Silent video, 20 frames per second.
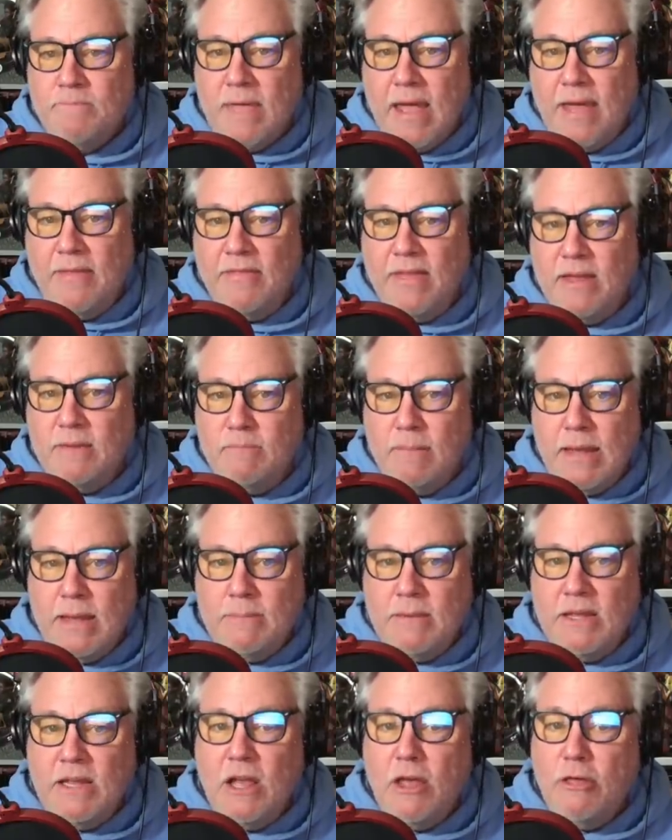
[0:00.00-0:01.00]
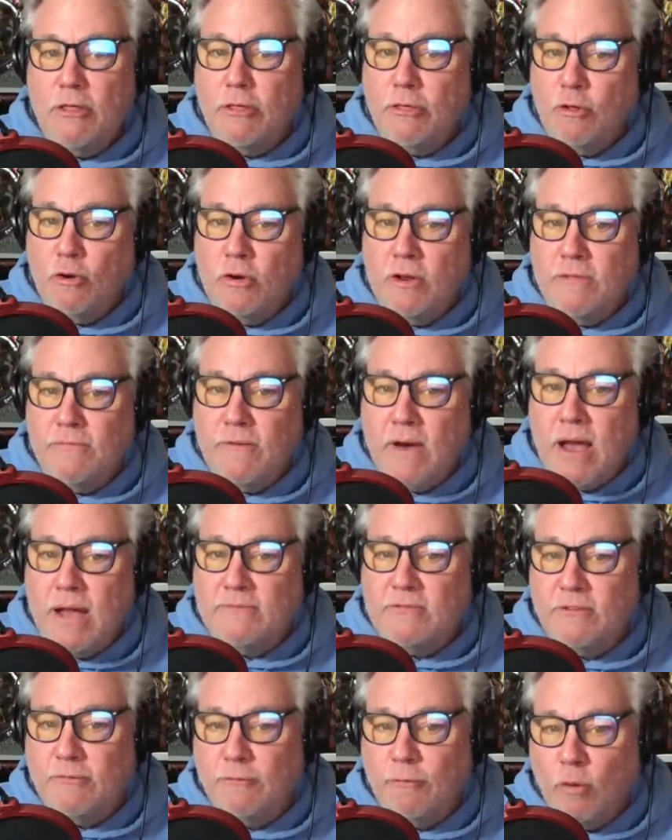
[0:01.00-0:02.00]
and then maybe
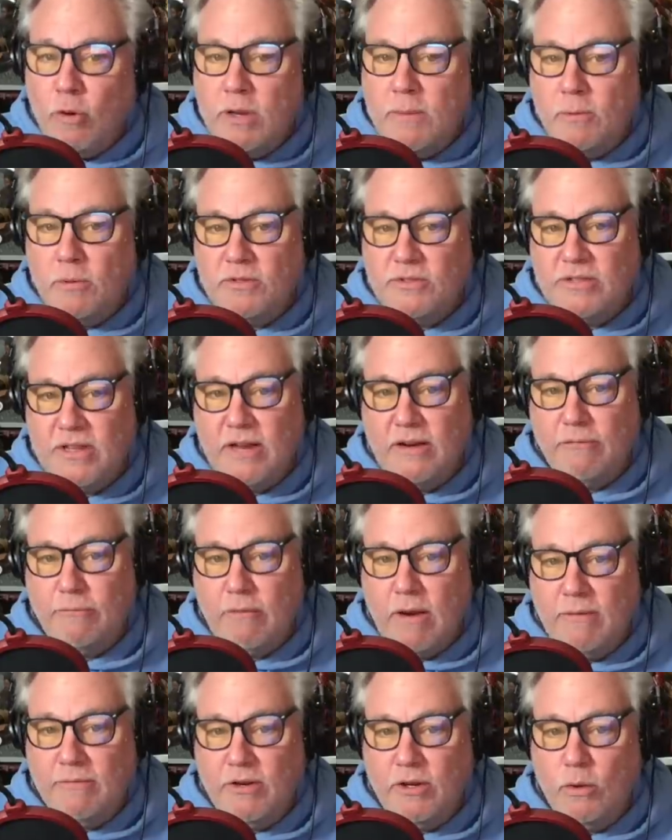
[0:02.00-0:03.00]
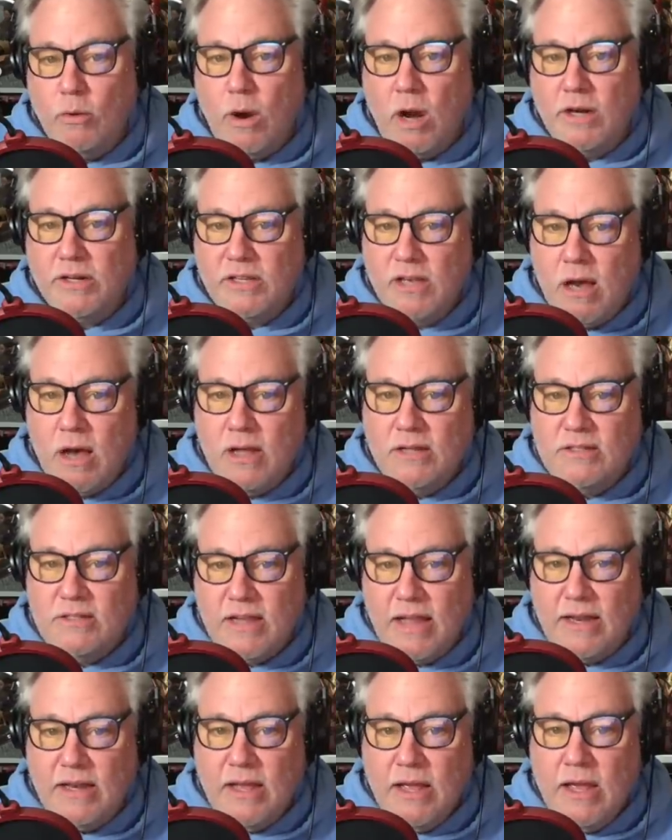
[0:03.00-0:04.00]
35 to 40% of revenue on
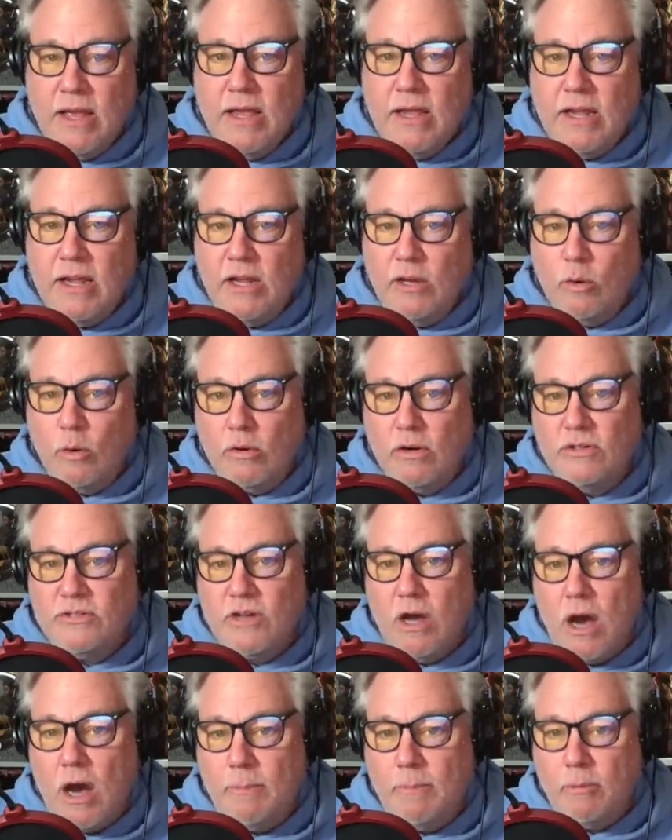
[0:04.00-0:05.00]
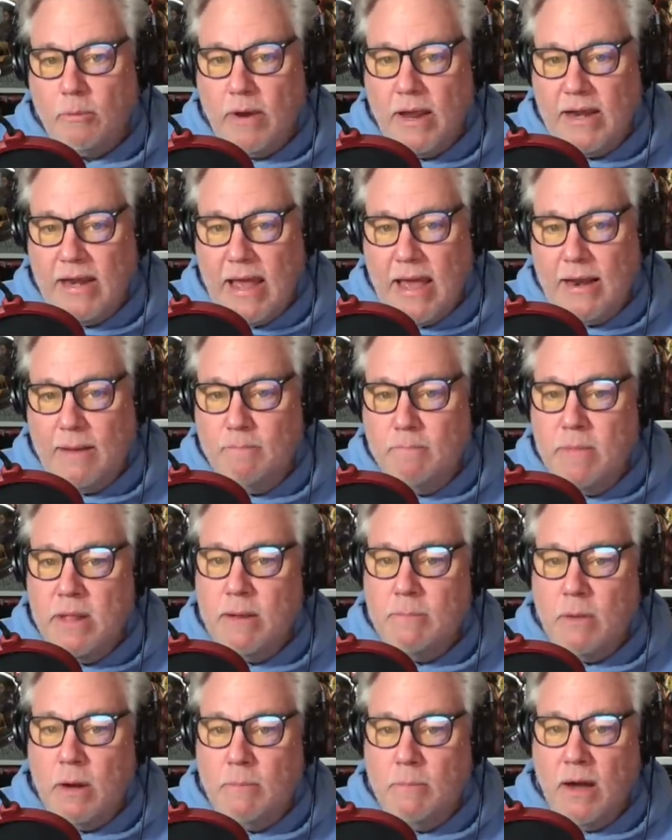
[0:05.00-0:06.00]
content in order to operate at a
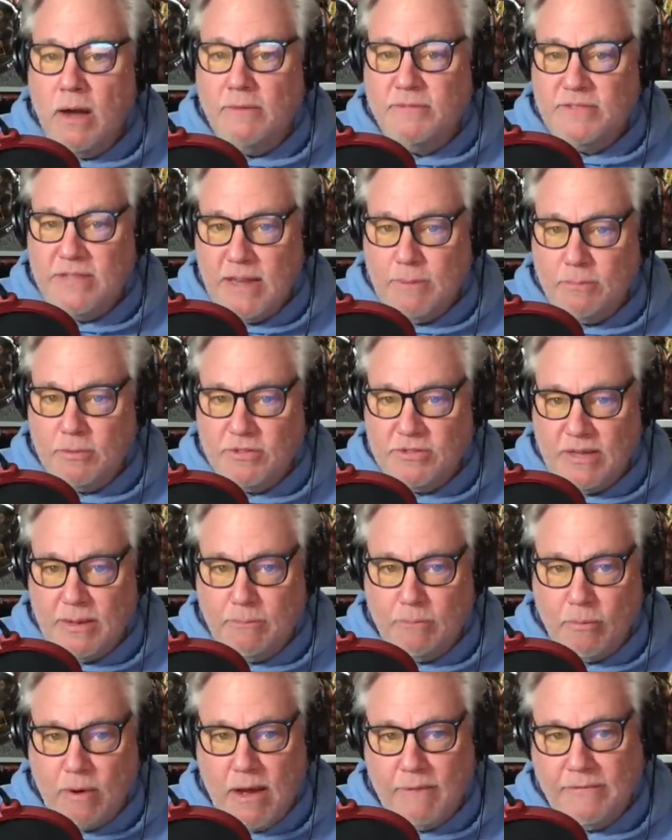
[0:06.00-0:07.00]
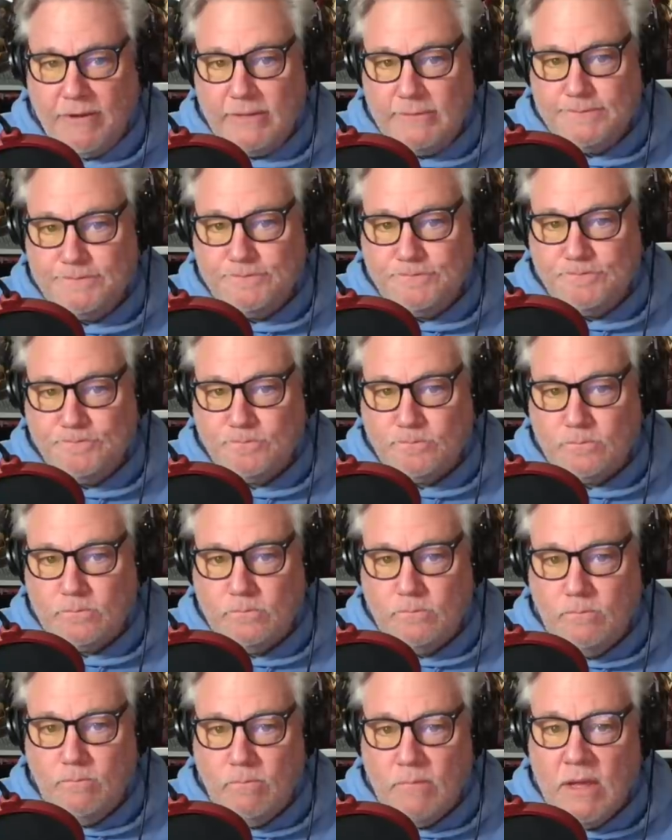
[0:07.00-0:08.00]
minimum of 10% profit.
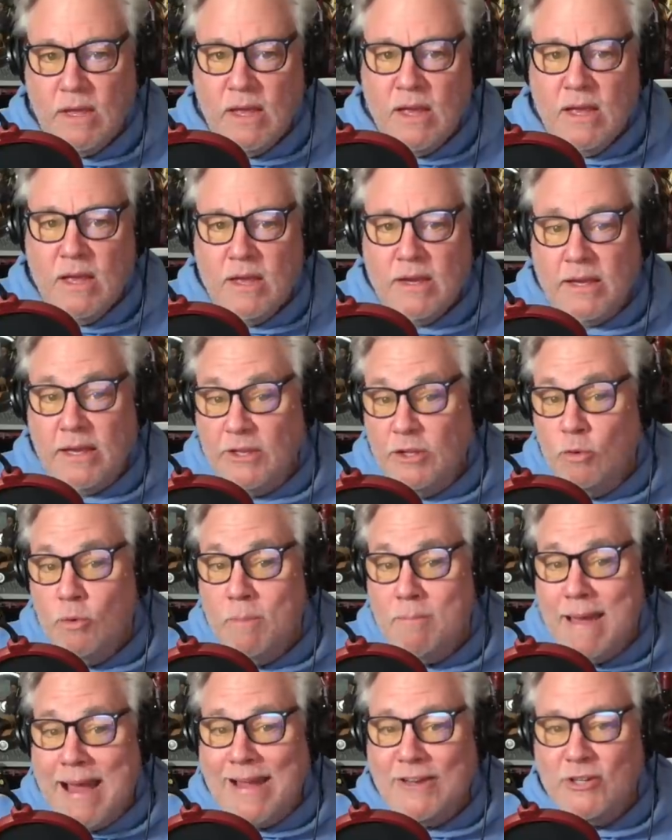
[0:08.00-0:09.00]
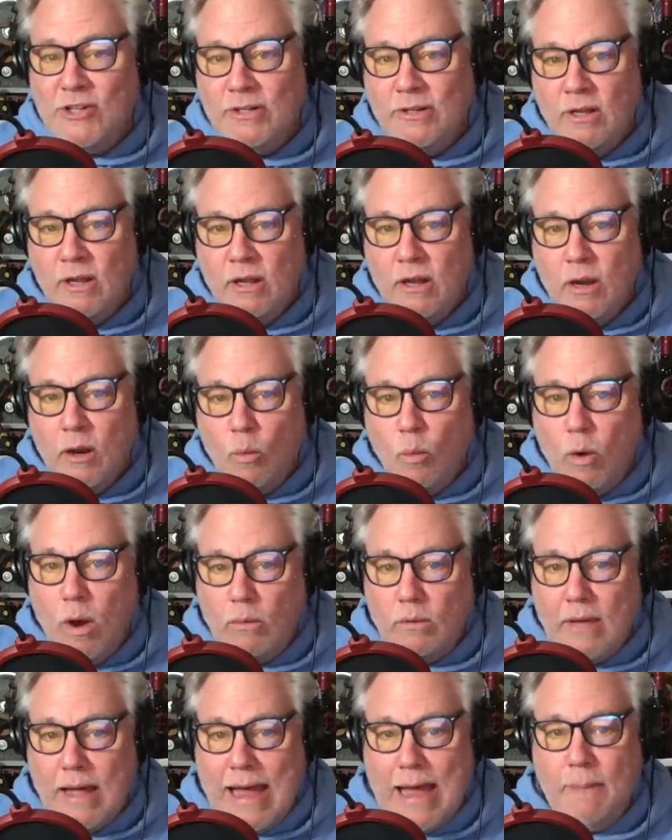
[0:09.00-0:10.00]
Can you imagine
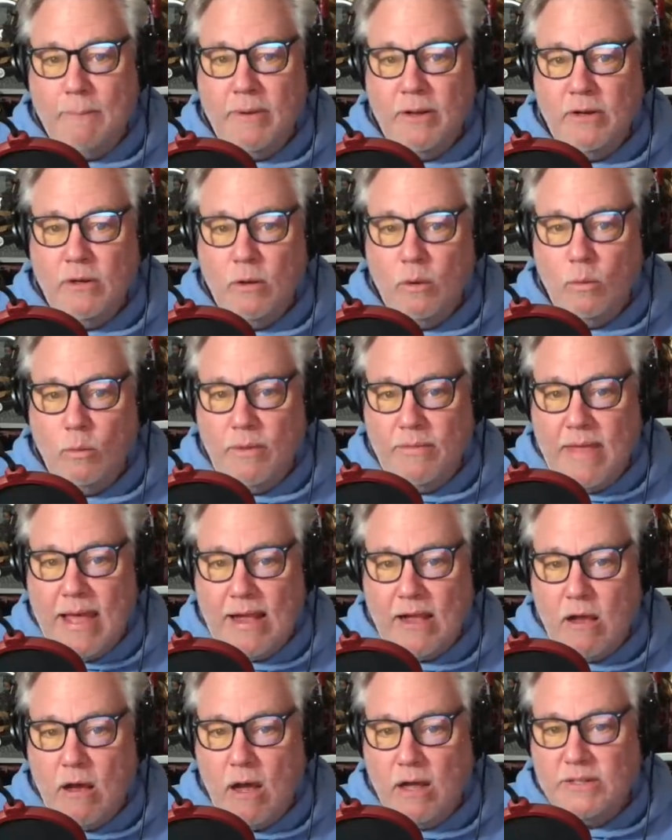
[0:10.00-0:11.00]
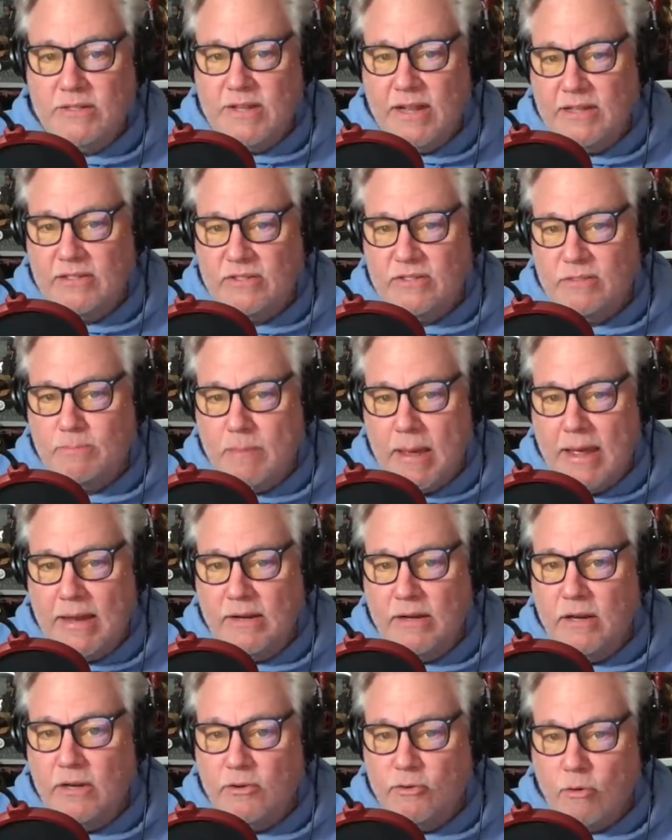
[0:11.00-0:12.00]
what will happen when that content
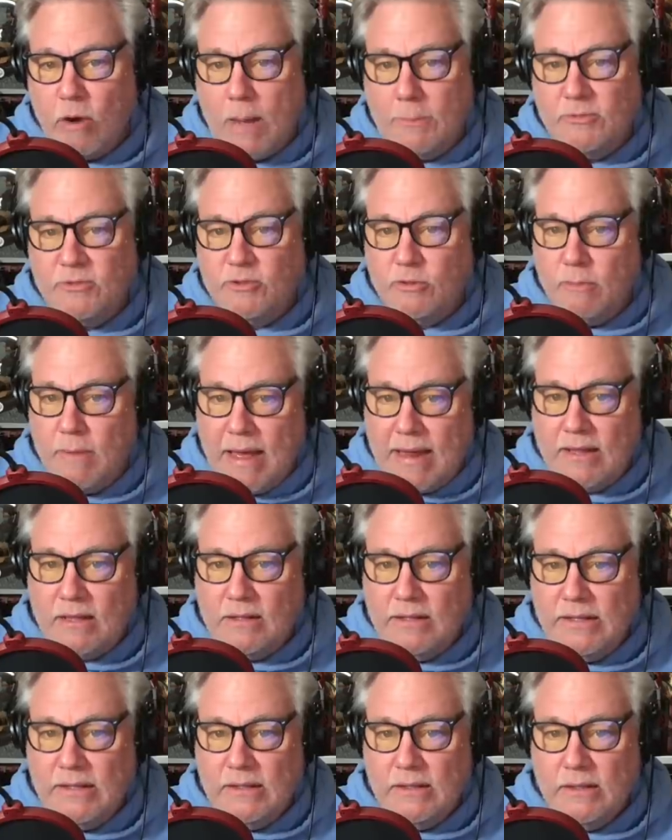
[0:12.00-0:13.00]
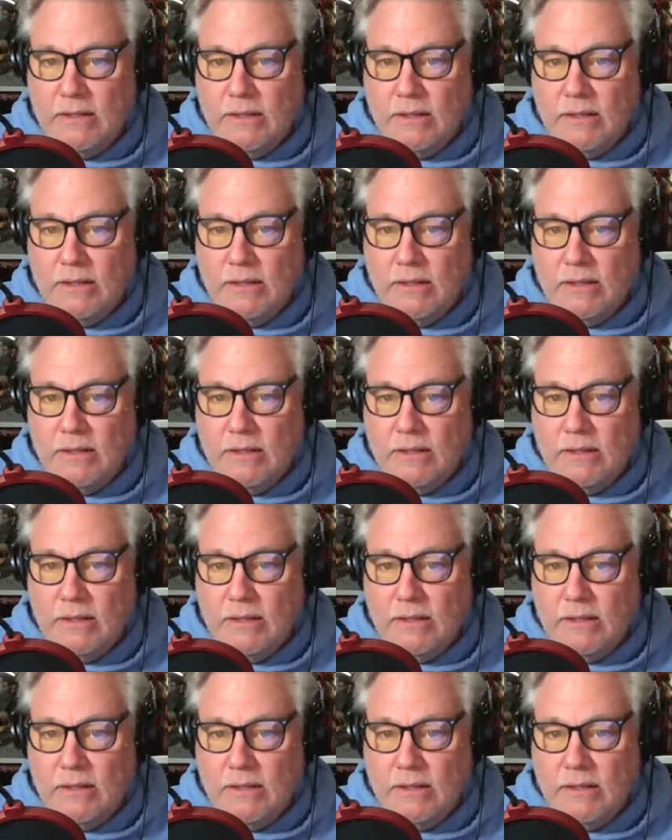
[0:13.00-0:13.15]
spend drops dramatically?